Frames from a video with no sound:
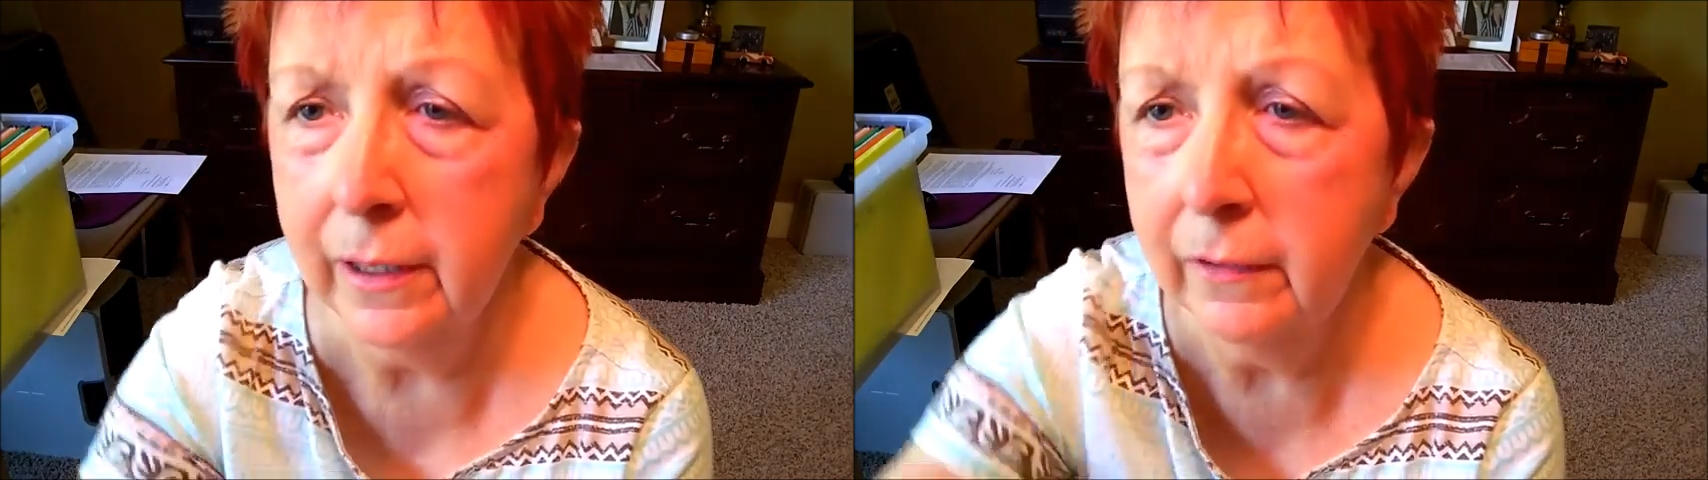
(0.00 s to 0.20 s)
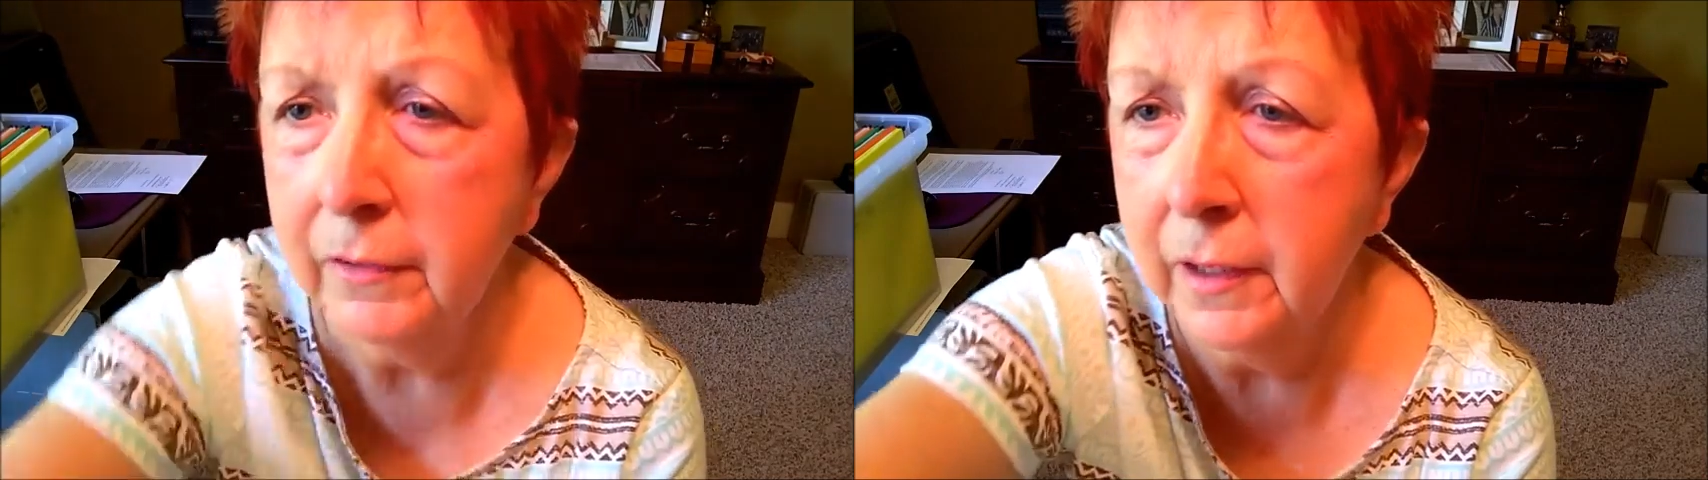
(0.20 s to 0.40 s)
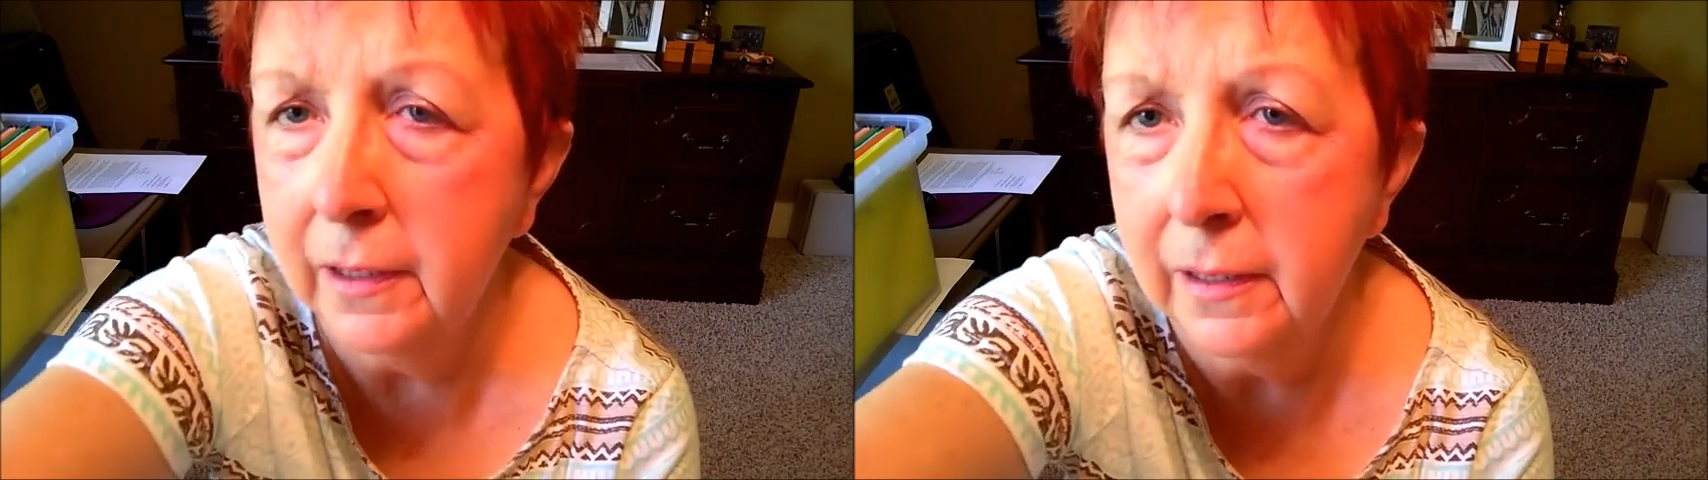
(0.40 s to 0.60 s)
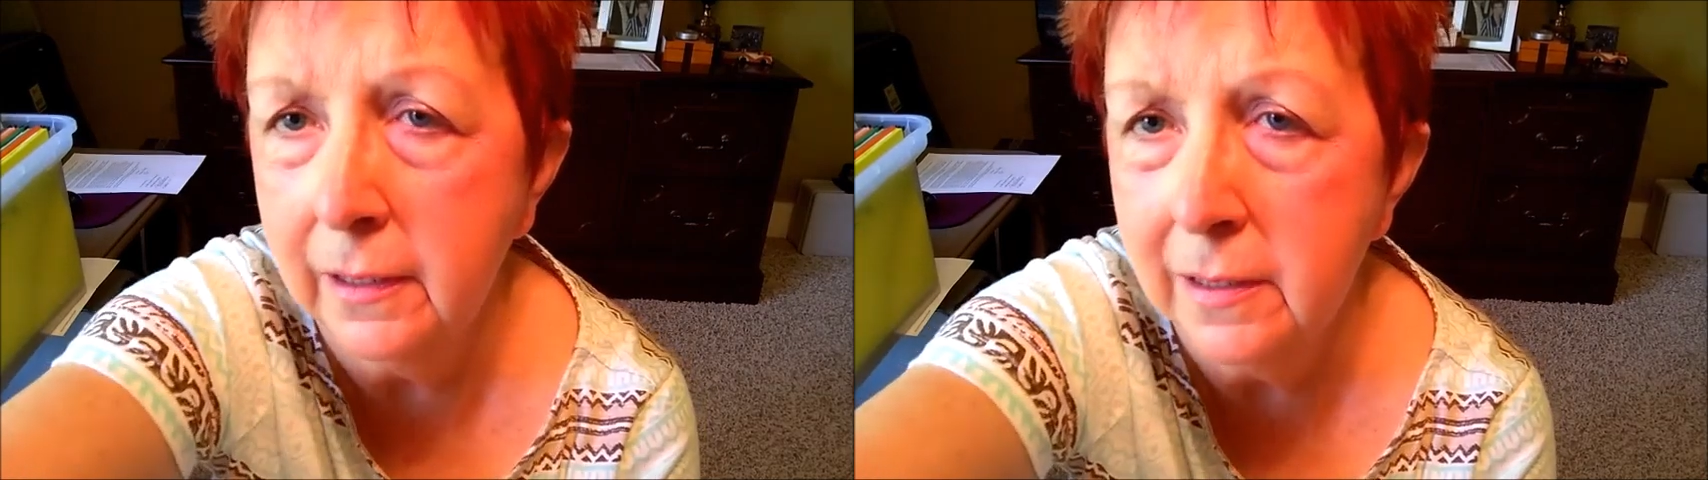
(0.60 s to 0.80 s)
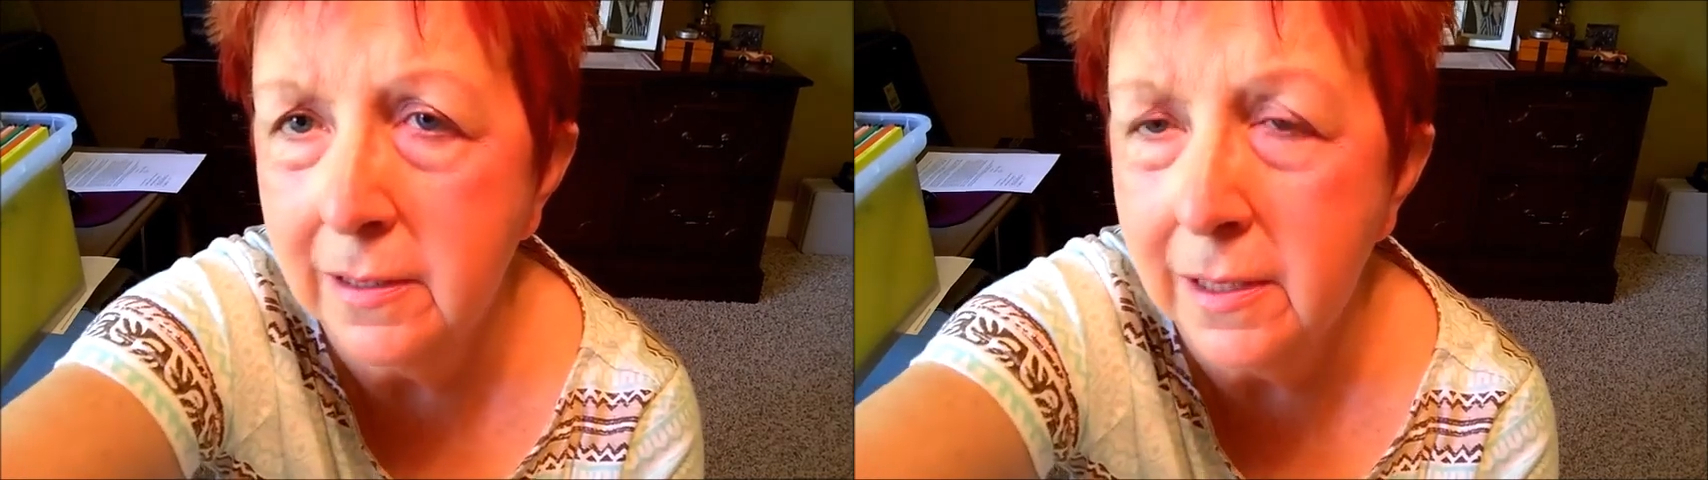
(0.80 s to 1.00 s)
have
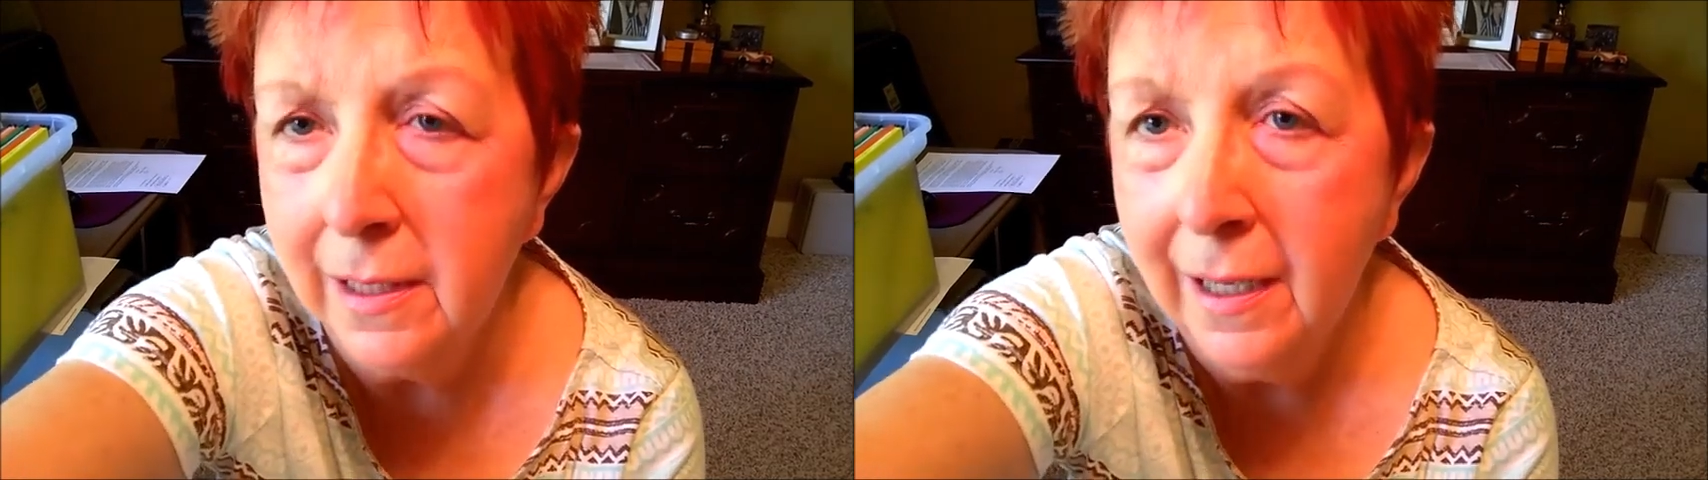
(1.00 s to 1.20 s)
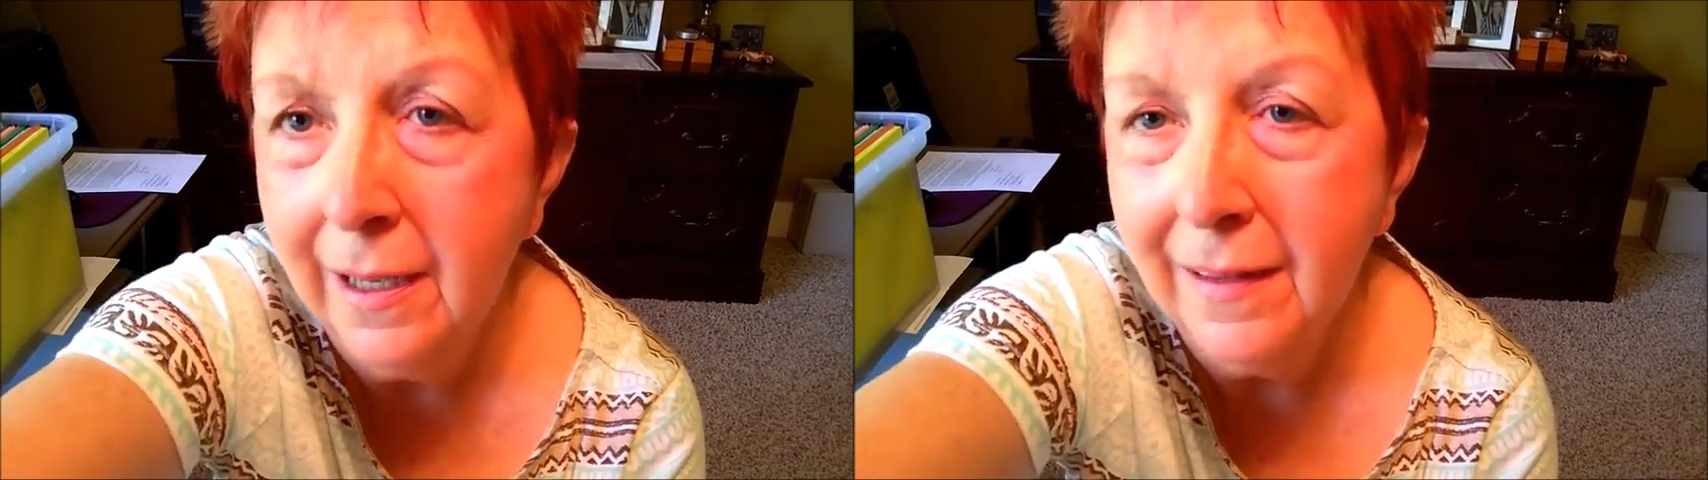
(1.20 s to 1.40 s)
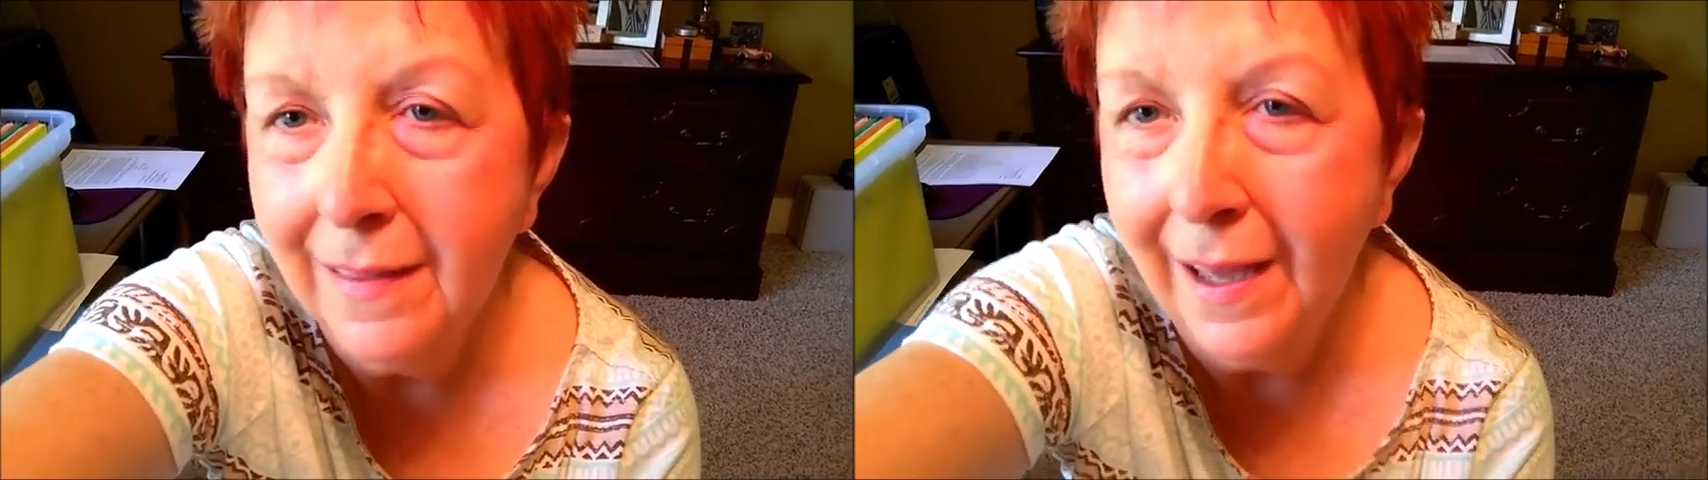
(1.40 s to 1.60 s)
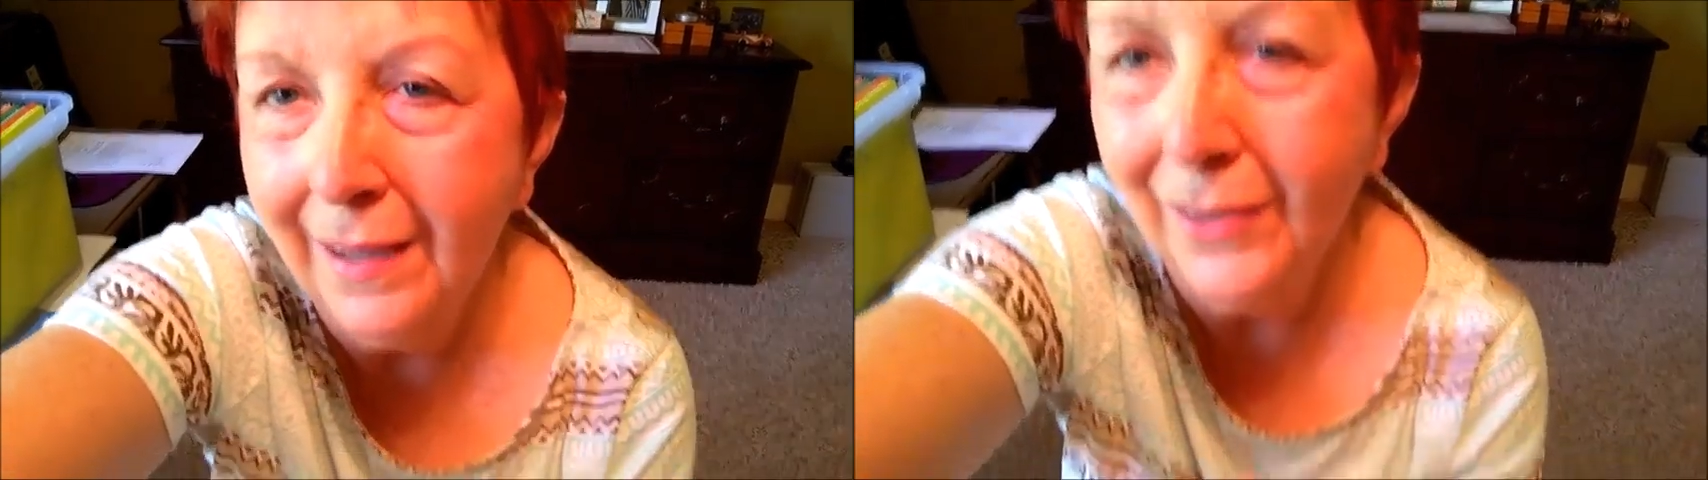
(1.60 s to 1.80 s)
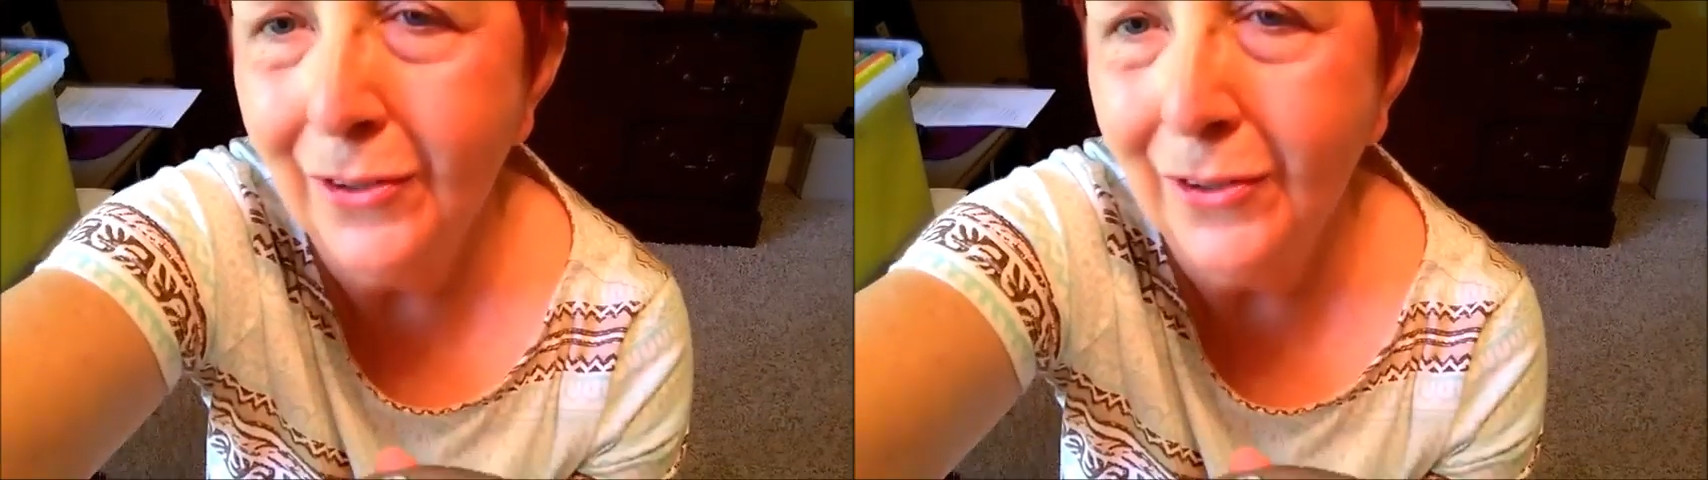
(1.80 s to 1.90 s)
kids that